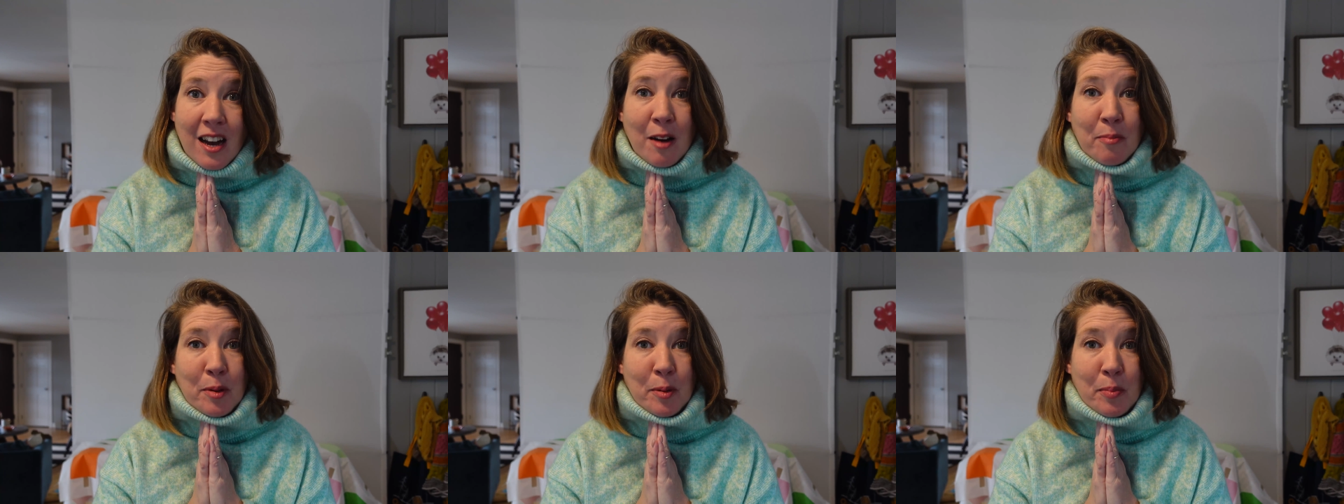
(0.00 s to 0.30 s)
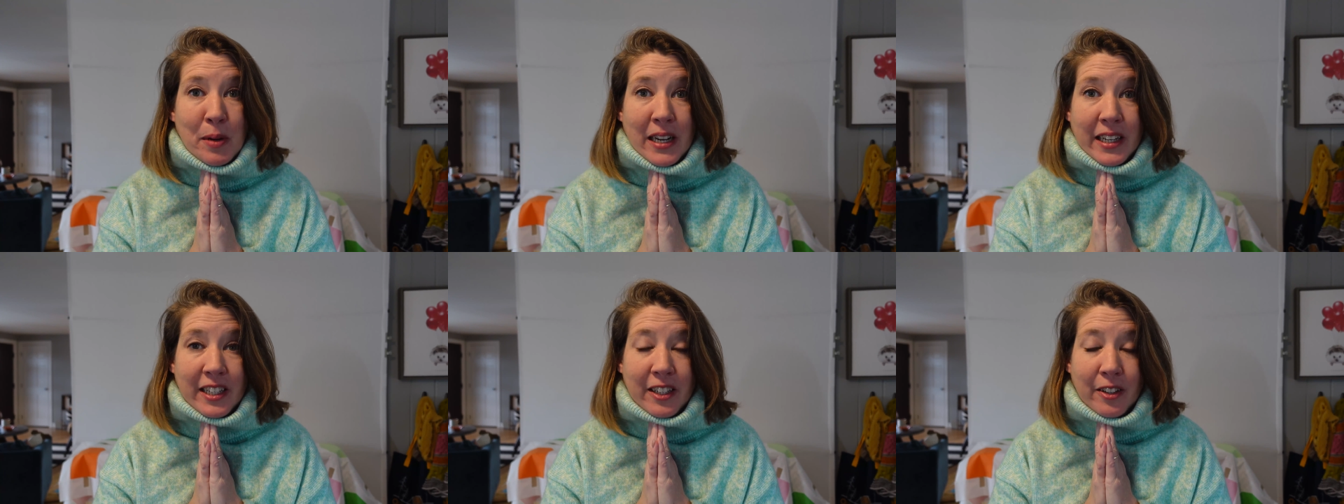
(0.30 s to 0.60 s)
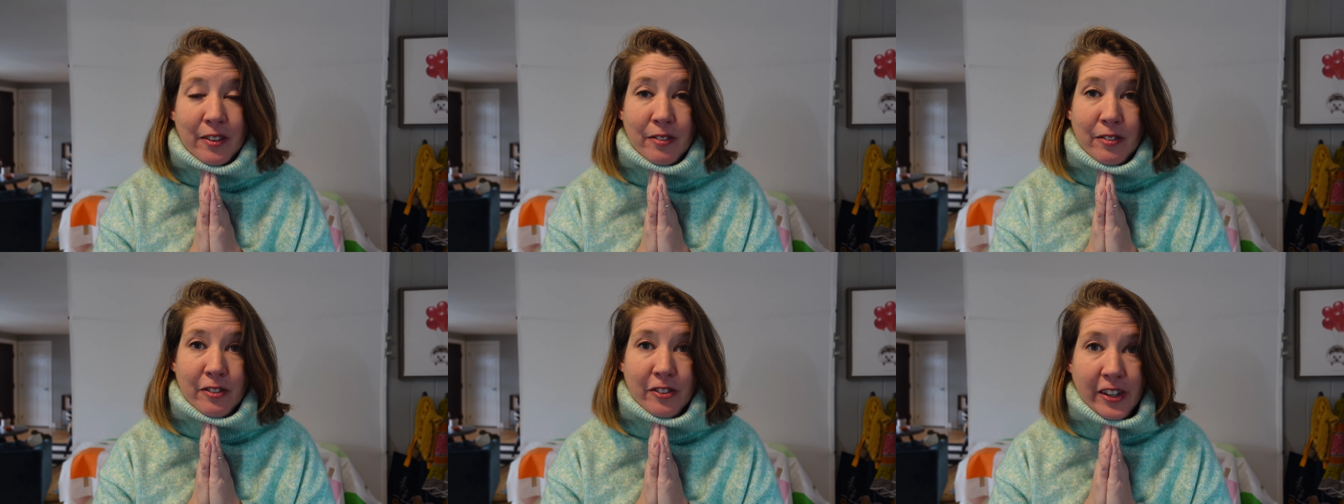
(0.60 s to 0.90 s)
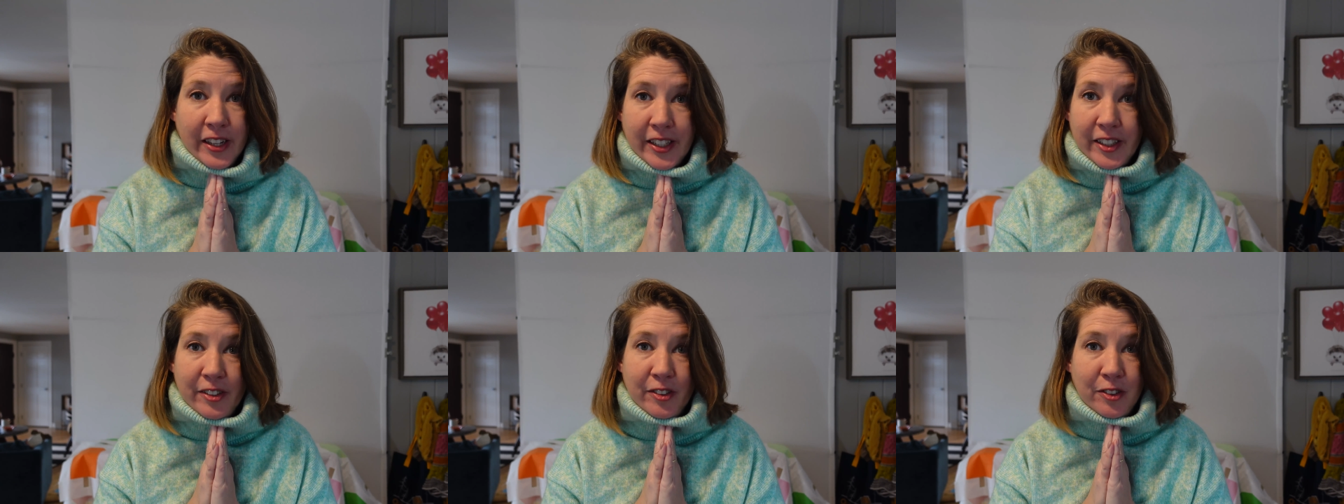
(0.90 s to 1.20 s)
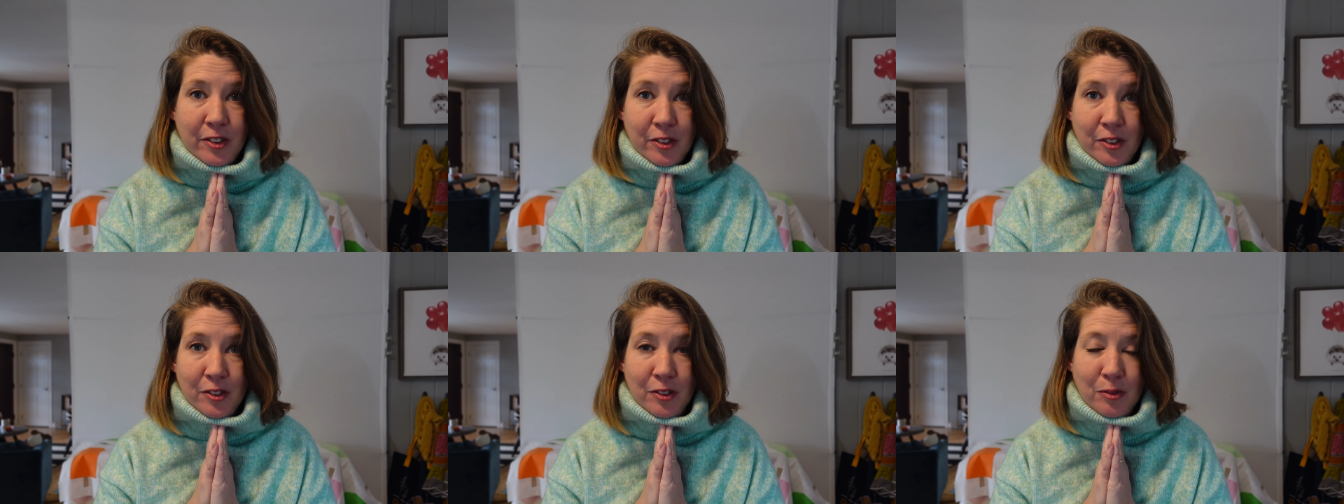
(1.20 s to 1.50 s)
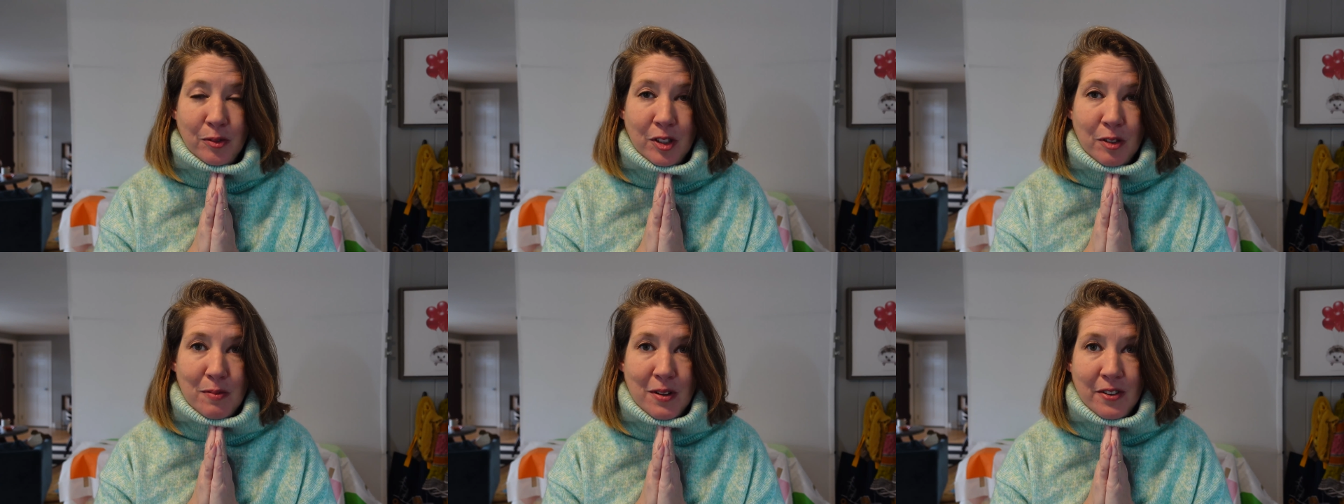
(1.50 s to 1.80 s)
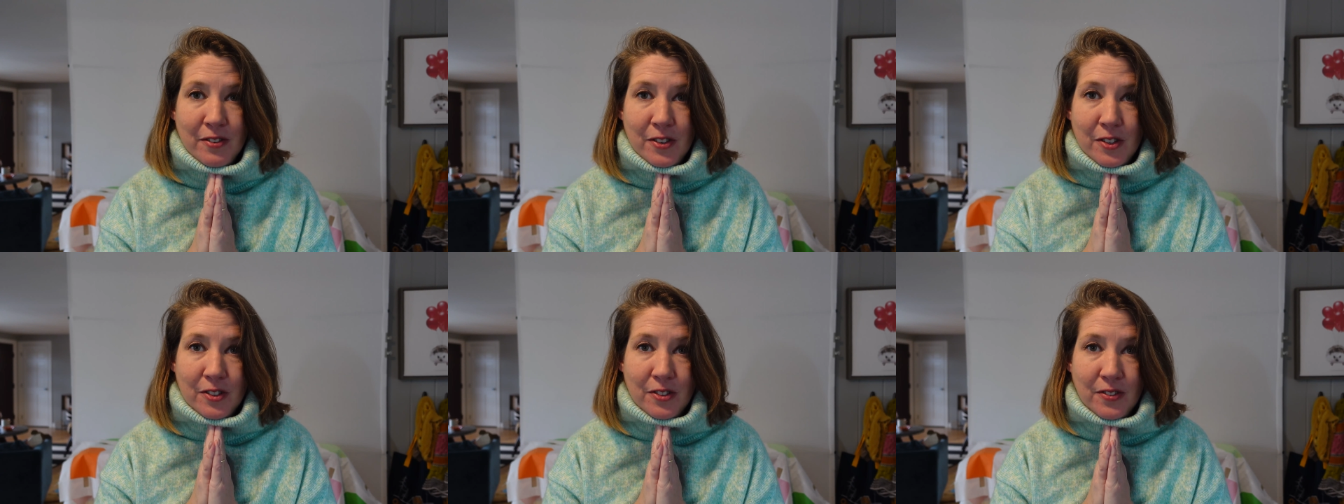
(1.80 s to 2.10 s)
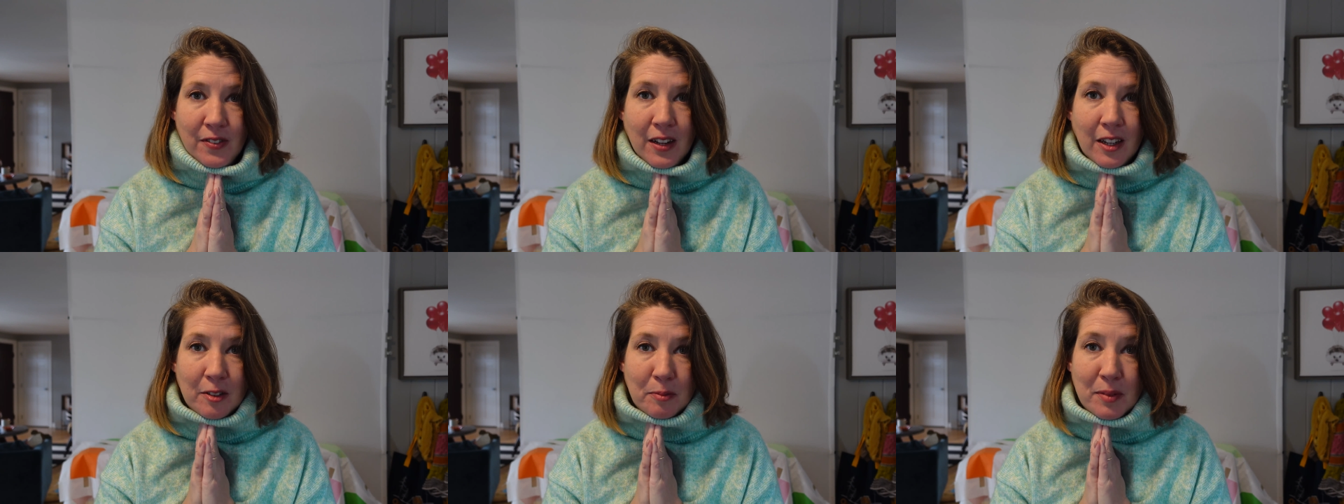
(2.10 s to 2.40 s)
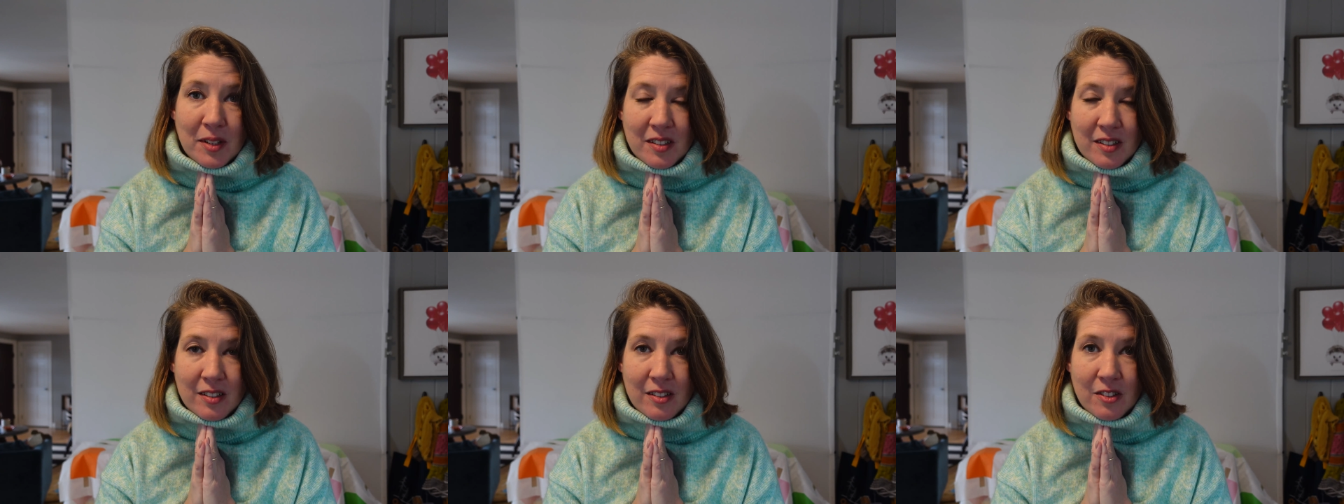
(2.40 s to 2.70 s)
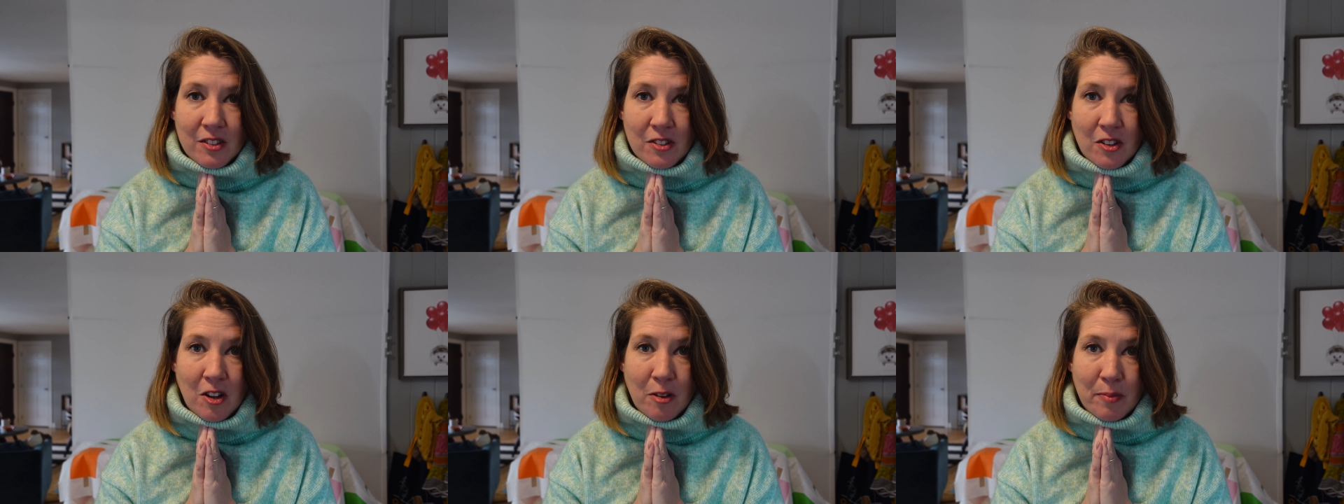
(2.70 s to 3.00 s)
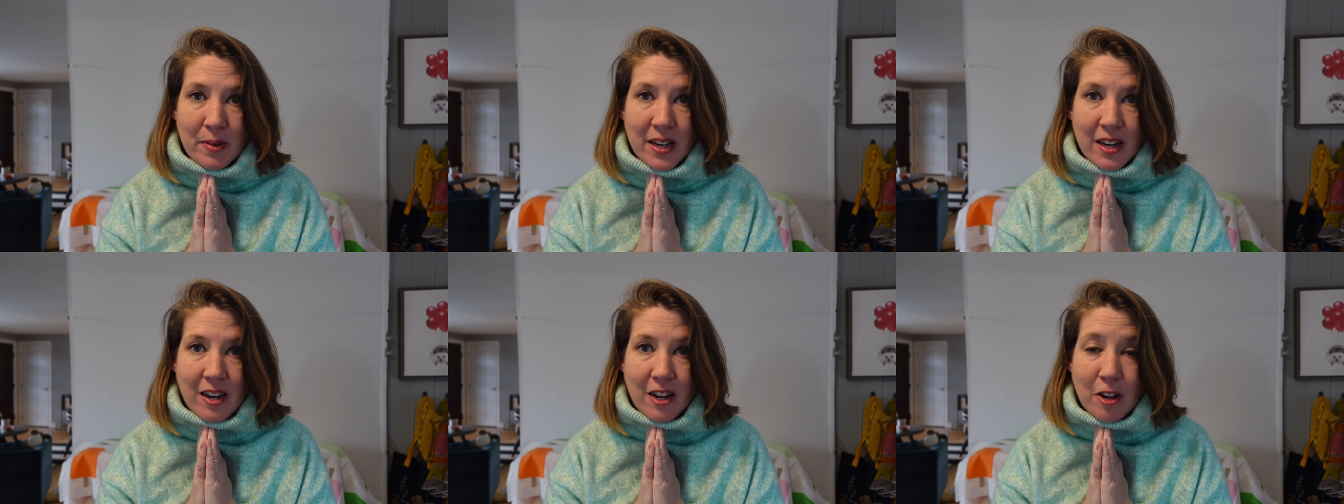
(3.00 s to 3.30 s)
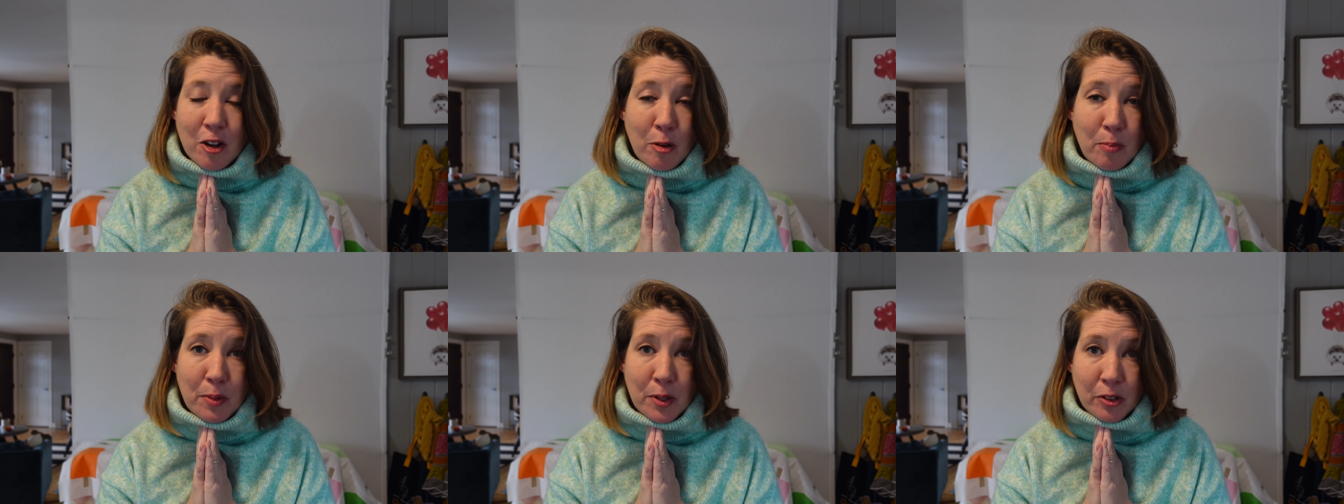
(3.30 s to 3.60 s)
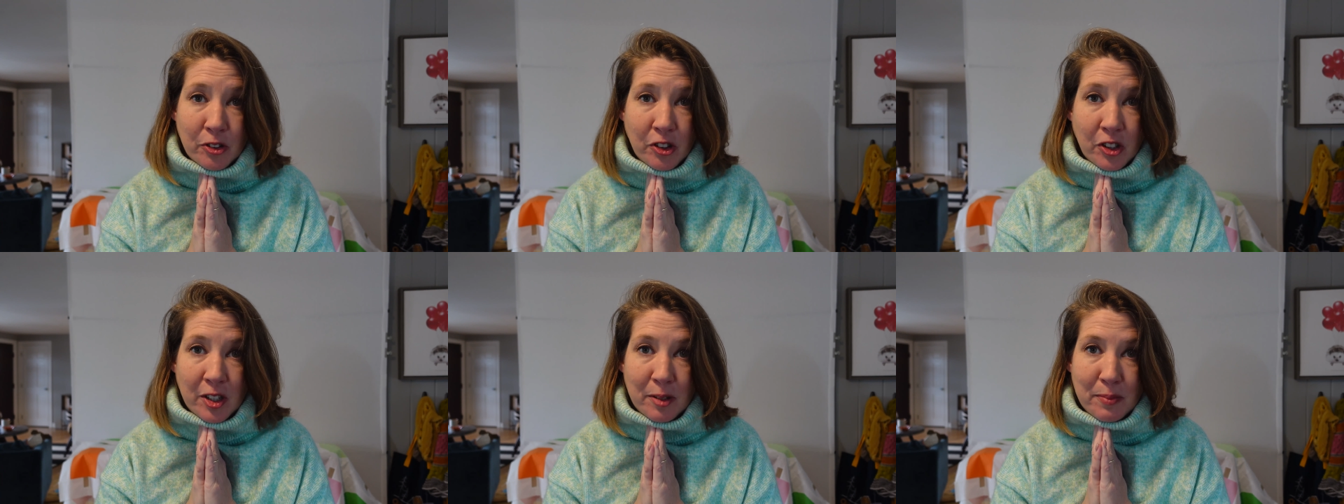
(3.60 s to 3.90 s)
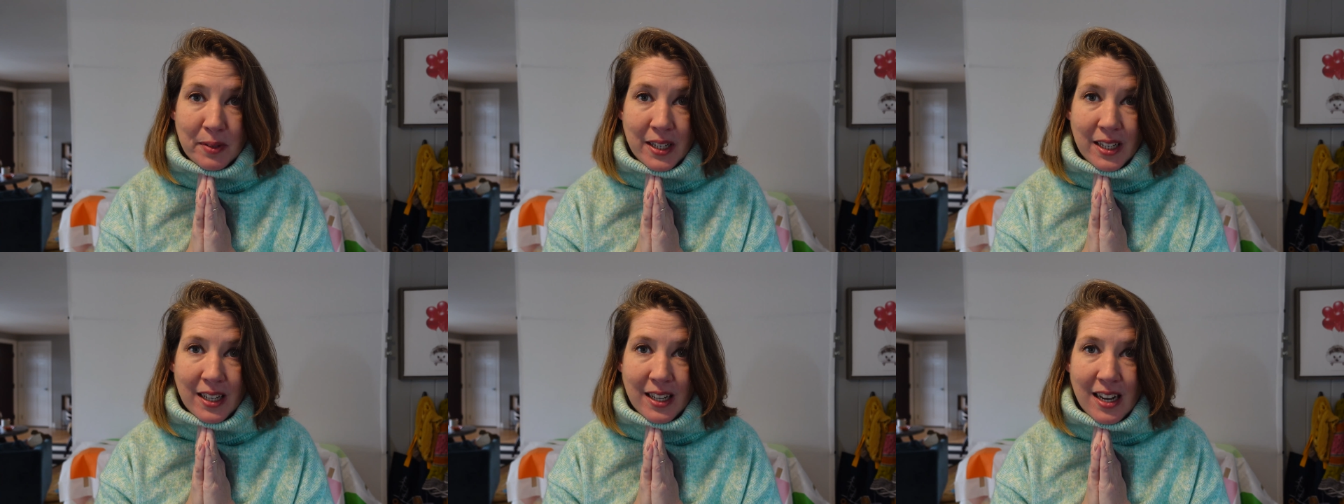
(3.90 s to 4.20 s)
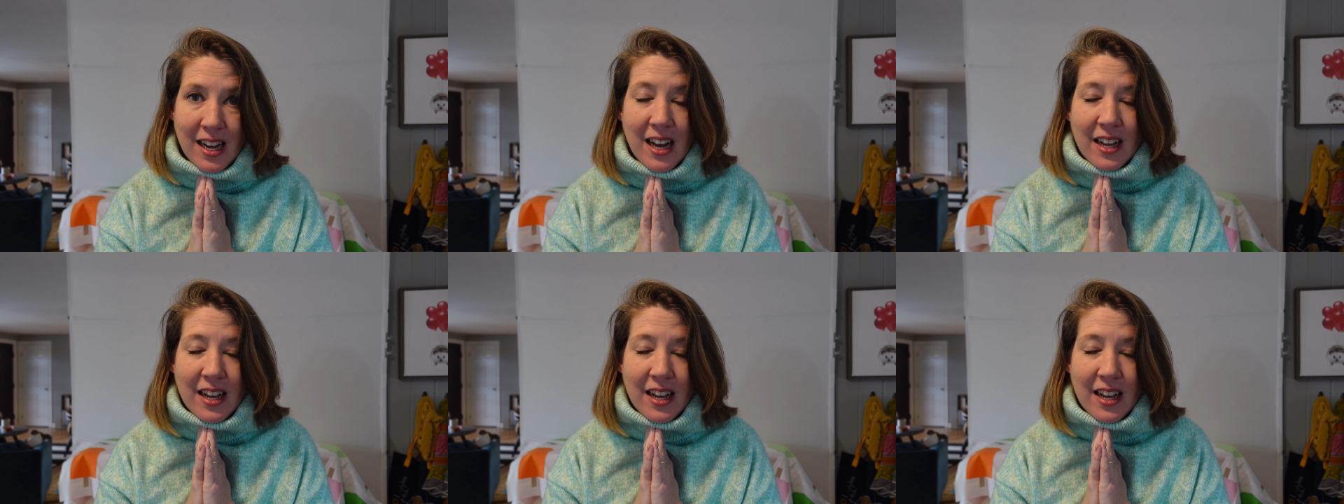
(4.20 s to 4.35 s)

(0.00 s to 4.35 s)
I'll be back here very soon with my first Vlogmas installment. I hope you'll join me.